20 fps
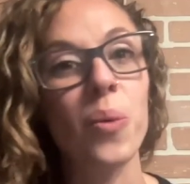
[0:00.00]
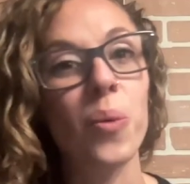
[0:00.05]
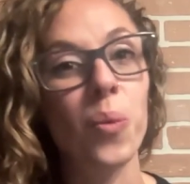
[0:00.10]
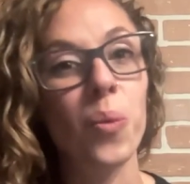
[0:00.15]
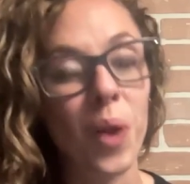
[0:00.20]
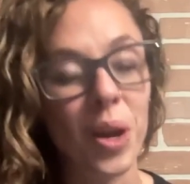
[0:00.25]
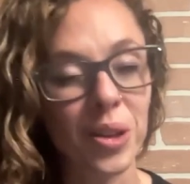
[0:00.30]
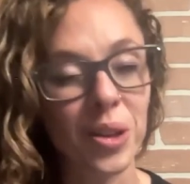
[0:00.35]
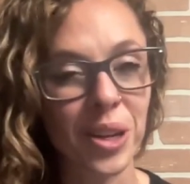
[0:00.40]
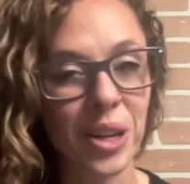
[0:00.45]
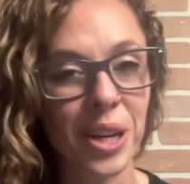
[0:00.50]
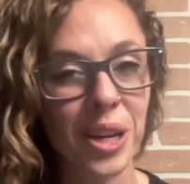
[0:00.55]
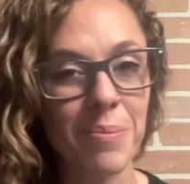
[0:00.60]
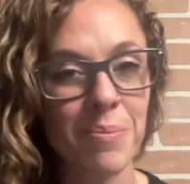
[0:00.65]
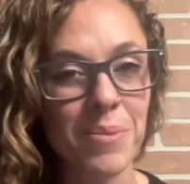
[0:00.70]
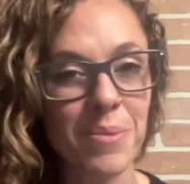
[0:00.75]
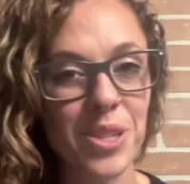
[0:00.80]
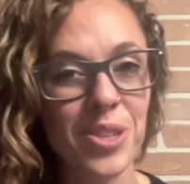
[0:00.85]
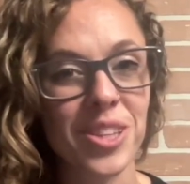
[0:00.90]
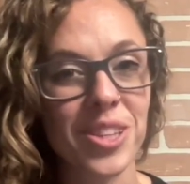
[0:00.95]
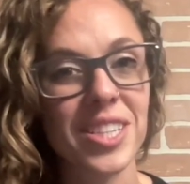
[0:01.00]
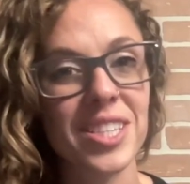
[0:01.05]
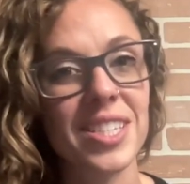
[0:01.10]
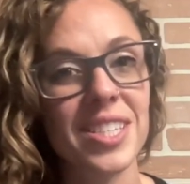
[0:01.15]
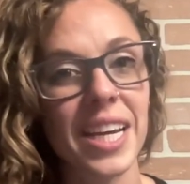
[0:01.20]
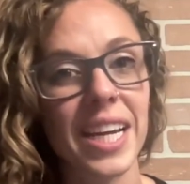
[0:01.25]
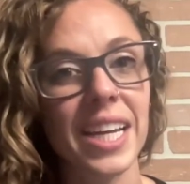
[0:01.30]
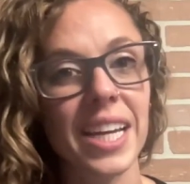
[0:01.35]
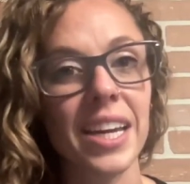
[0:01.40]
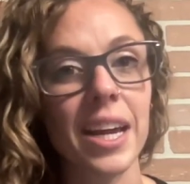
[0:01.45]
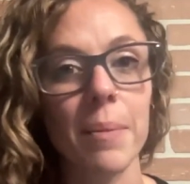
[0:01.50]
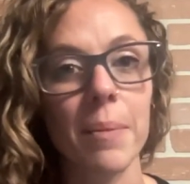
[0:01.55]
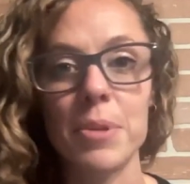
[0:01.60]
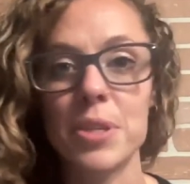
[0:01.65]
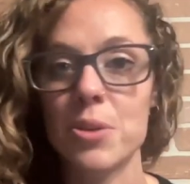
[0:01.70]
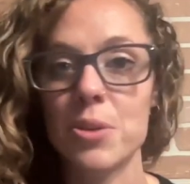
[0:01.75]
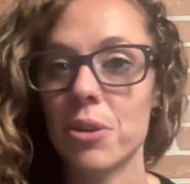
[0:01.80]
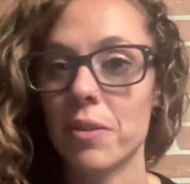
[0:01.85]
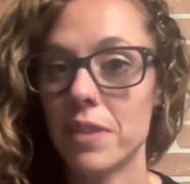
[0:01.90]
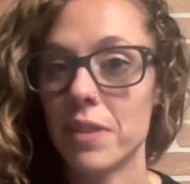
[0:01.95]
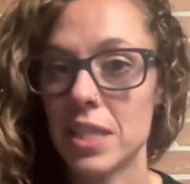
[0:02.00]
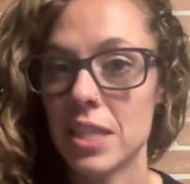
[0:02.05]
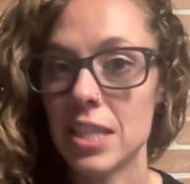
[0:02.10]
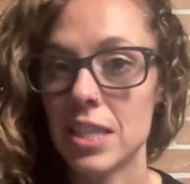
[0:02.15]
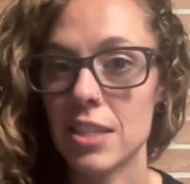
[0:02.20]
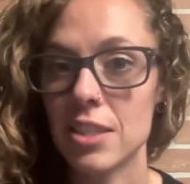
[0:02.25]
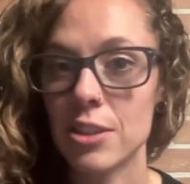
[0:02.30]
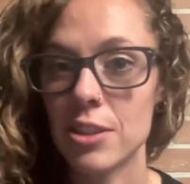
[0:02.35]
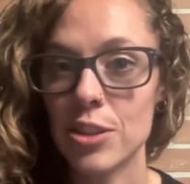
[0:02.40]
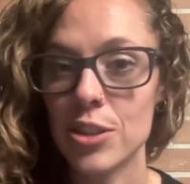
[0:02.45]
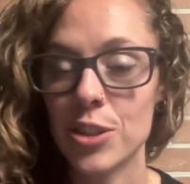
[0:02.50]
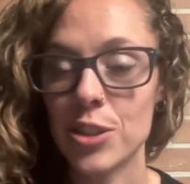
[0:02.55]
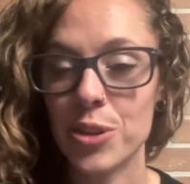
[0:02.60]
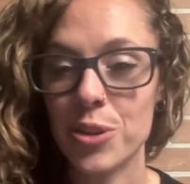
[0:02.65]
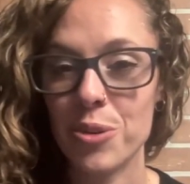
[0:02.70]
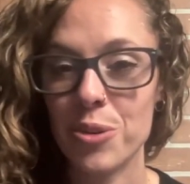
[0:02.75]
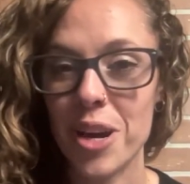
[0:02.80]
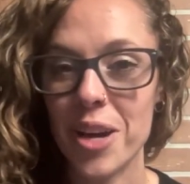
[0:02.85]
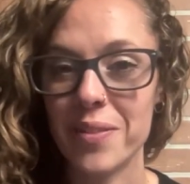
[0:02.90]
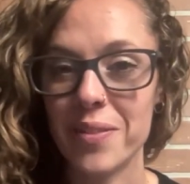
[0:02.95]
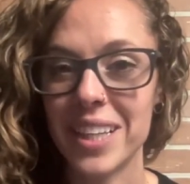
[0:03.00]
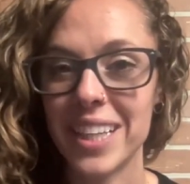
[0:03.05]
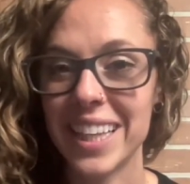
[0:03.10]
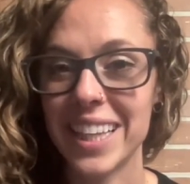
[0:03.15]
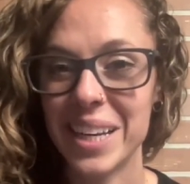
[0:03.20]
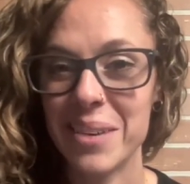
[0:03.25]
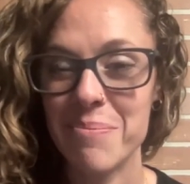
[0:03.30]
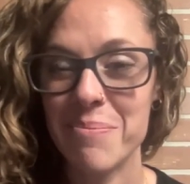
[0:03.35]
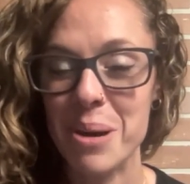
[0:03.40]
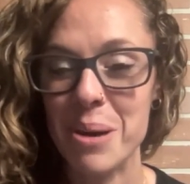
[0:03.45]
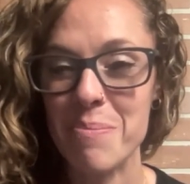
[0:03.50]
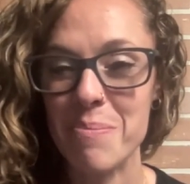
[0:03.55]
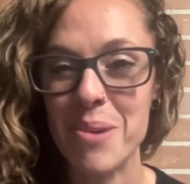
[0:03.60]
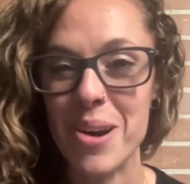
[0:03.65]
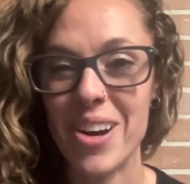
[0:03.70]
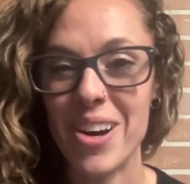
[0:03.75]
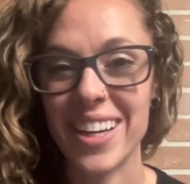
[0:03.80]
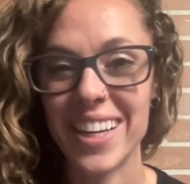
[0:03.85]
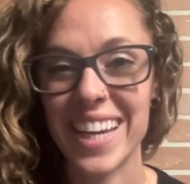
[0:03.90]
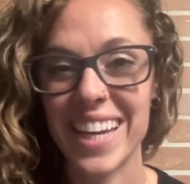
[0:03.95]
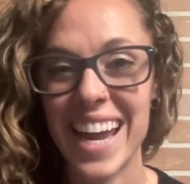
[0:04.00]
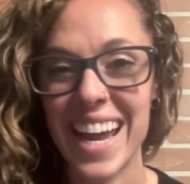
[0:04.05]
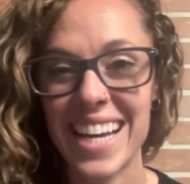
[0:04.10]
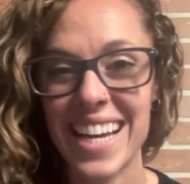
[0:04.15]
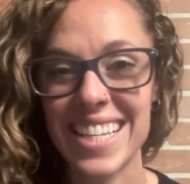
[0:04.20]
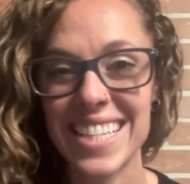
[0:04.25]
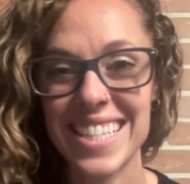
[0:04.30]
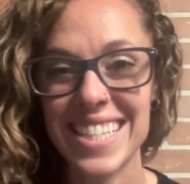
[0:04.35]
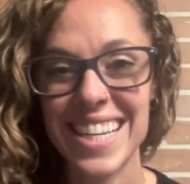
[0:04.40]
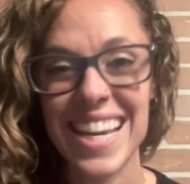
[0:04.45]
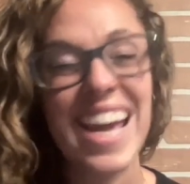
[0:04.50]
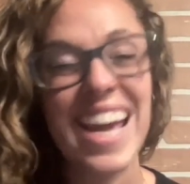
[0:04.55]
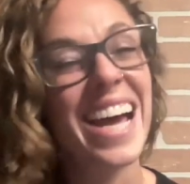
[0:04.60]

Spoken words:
Welcome to the second episode of Season 2 of the Lit Mom Podcast.